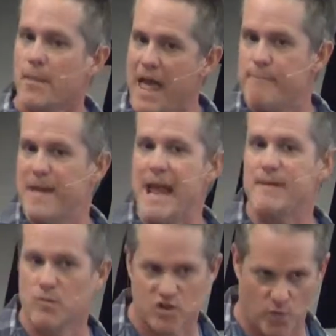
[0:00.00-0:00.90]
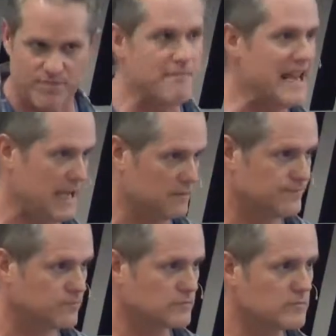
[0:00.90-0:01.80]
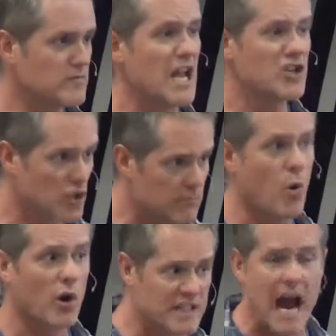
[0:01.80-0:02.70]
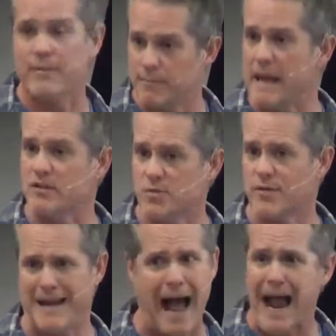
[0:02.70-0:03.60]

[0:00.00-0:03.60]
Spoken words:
That baby was with me. And so the more time the baby was with me,